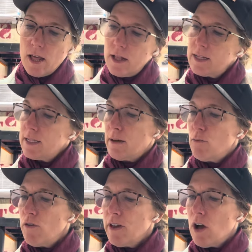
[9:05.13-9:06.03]
Let's see,
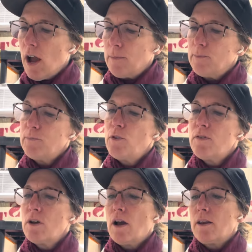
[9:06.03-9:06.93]
moving on.
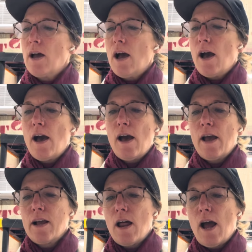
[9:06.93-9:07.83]
I
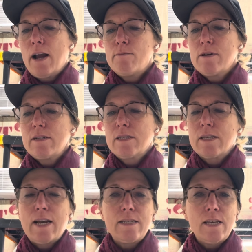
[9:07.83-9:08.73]
got hybrid
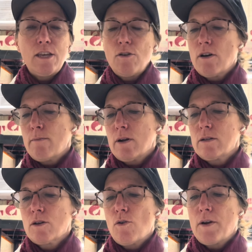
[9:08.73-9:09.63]
slicing
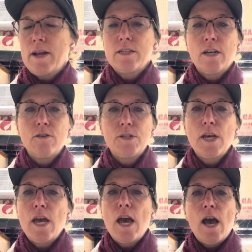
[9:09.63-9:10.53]
cucumbers, coriantos.
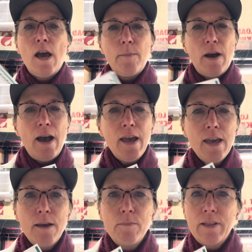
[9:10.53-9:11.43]
I
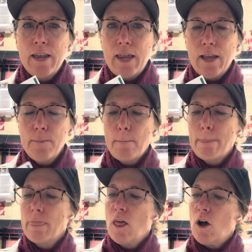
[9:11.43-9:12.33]
am planning
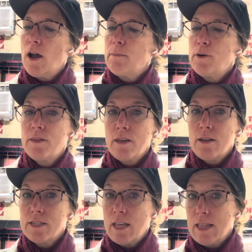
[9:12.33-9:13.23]
on putting
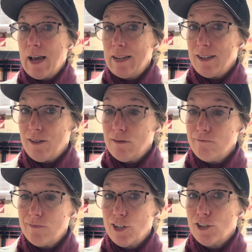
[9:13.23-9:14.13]
these in the high tunnel
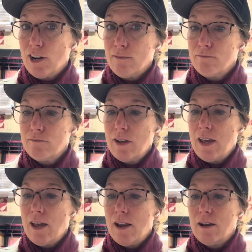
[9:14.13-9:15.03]
this year,
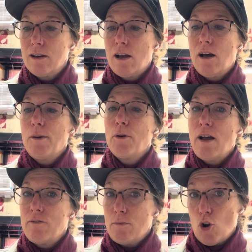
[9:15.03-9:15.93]
and I will
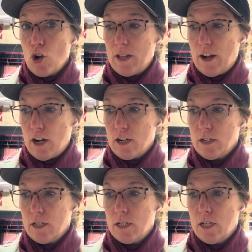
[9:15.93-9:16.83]
have them earlier.
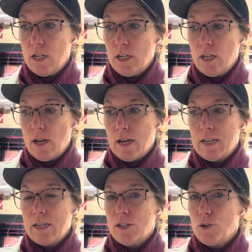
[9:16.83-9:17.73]
I
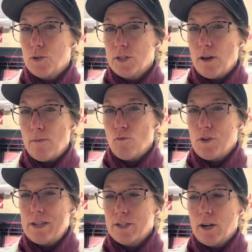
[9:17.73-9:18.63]
need to do some
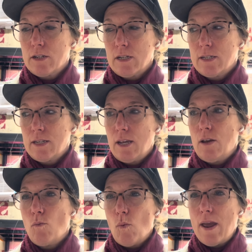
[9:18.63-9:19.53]
research and see
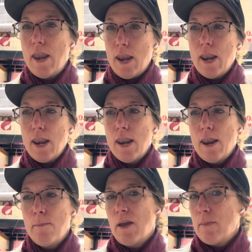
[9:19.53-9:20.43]

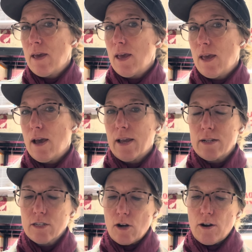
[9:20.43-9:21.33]
when maybe I can
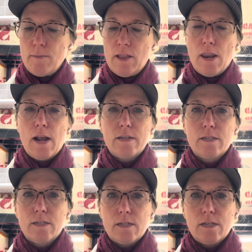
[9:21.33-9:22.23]
start them in the
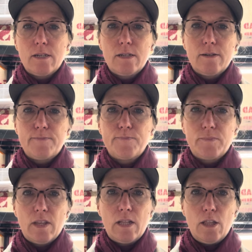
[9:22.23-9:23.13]
next
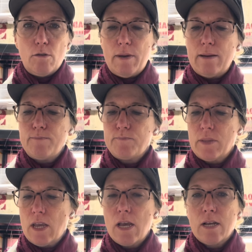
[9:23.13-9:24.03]
little bit,
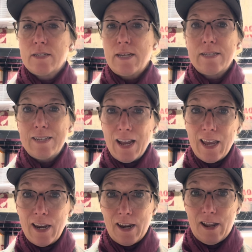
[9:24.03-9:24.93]
because it's not
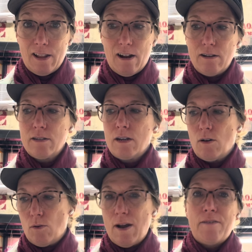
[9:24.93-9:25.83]
heated in there,
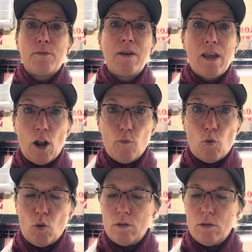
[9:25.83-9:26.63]
so I have to be careful.